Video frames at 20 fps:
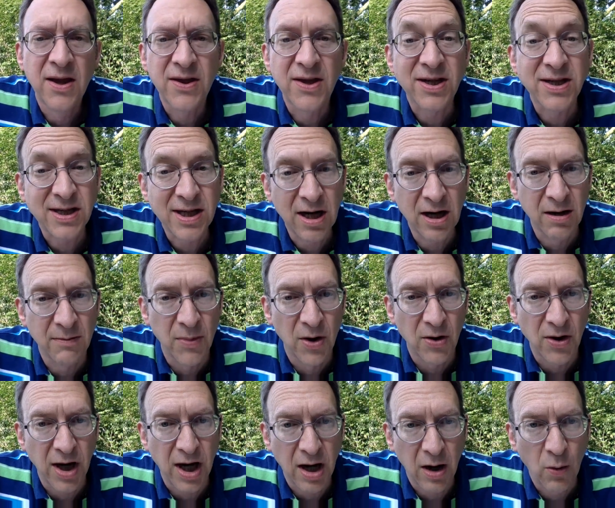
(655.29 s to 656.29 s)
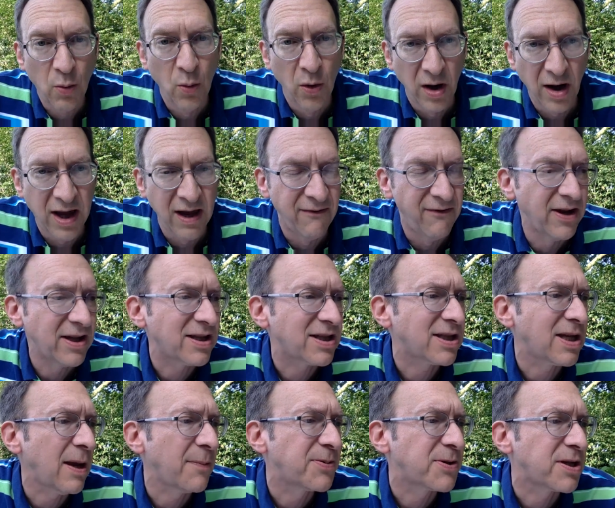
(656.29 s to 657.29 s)
"The ceremony will give it
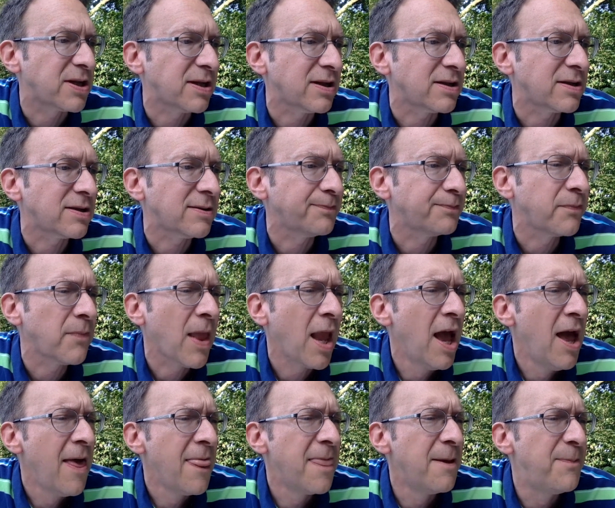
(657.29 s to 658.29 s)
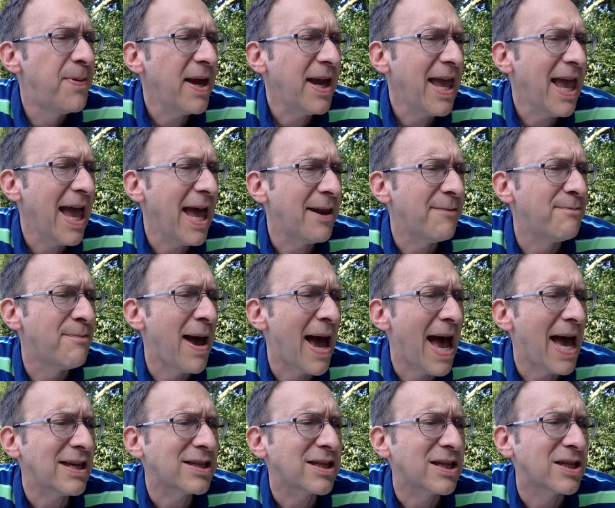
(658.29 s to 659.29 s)
substance." "The big head
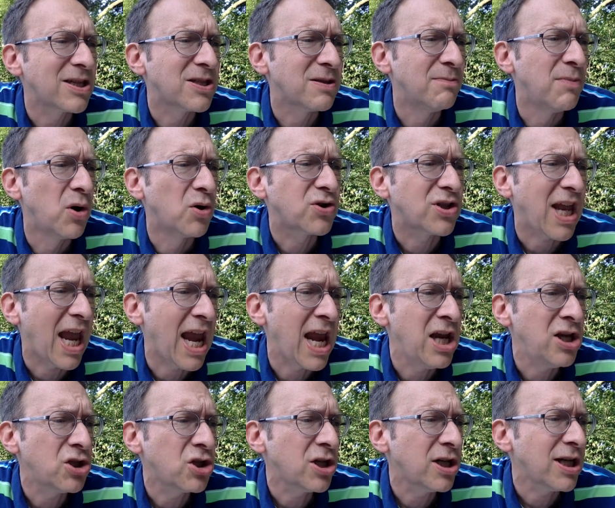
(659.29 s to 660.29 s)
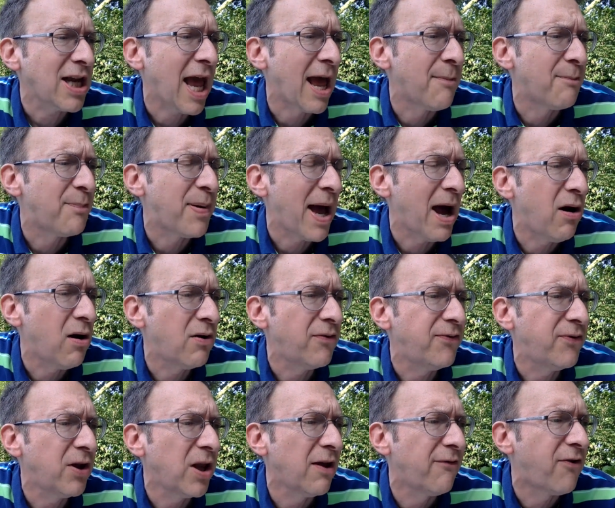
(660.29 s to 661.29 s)
mask is the most ancient and
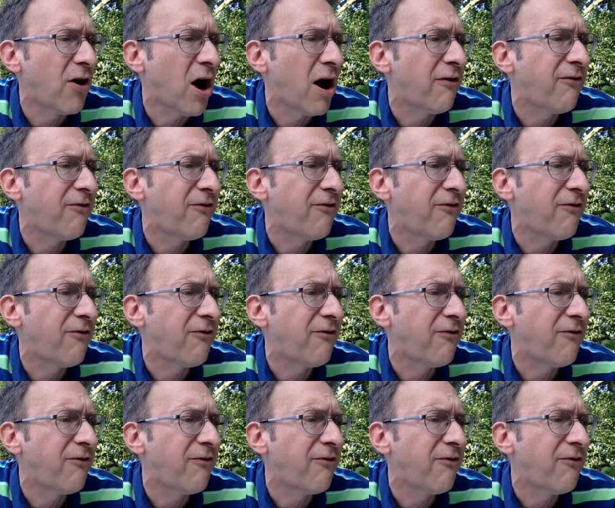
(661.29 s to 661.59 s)
powerful of our